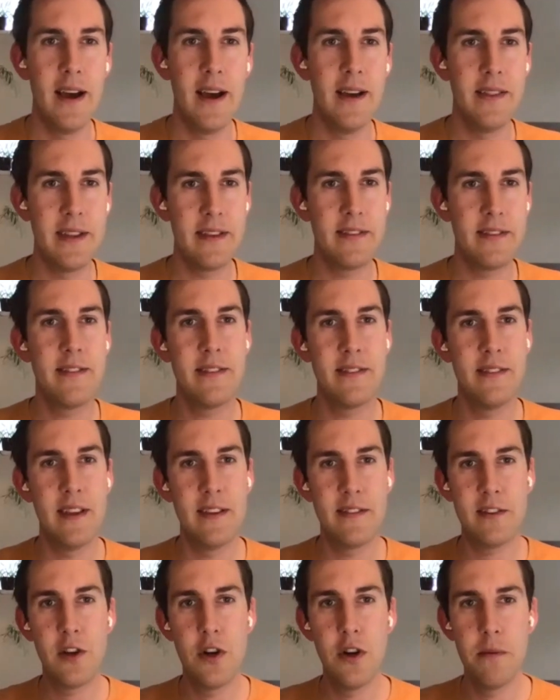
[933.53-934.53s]
this
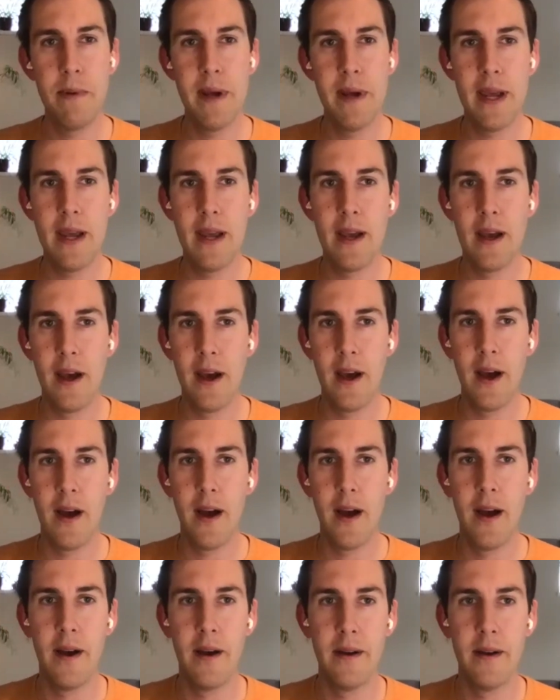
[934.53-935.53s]
this could be,
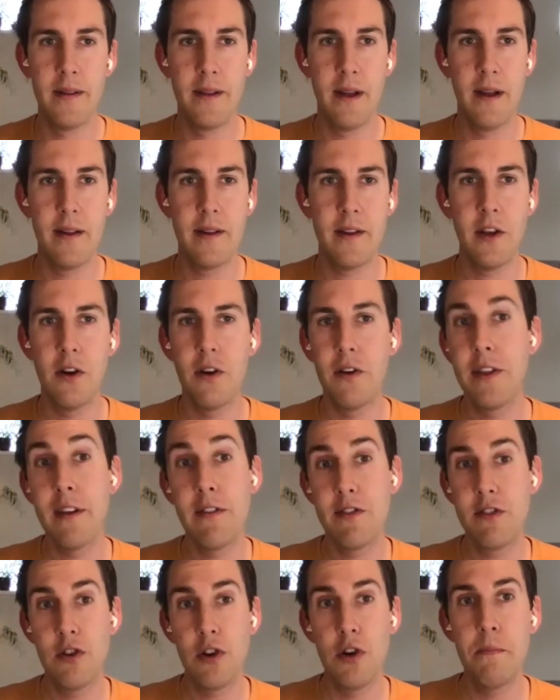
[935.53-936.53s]
uh, you know, this
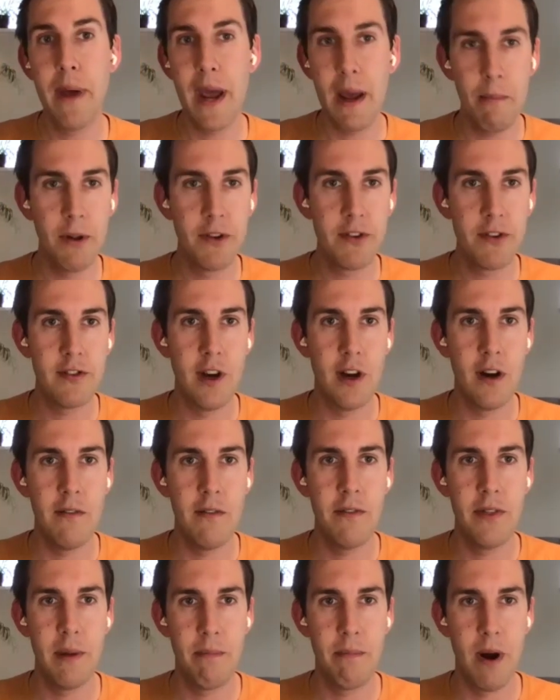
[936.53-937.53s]
should be able to
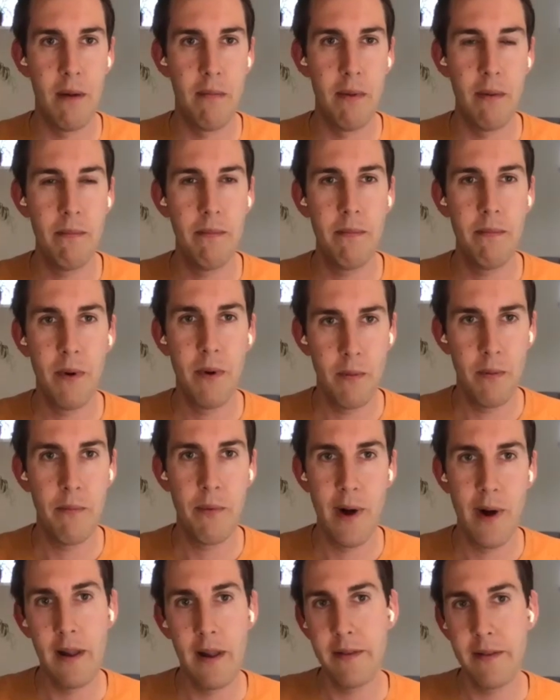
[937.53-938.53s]
solve the problem
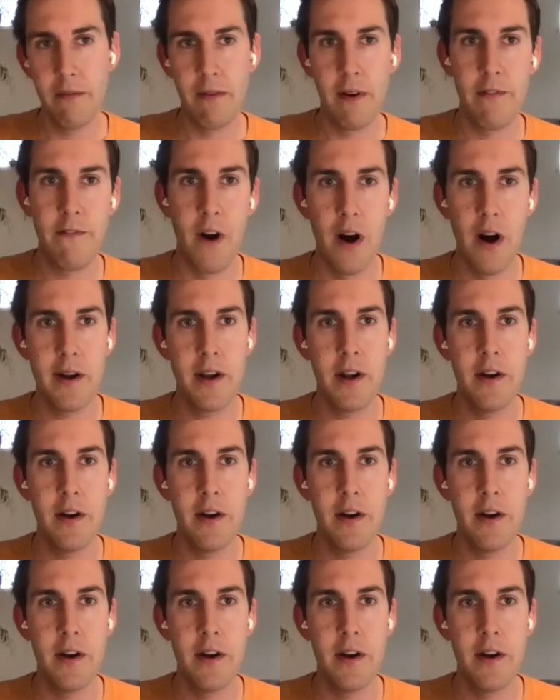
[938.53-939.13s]
relatively far.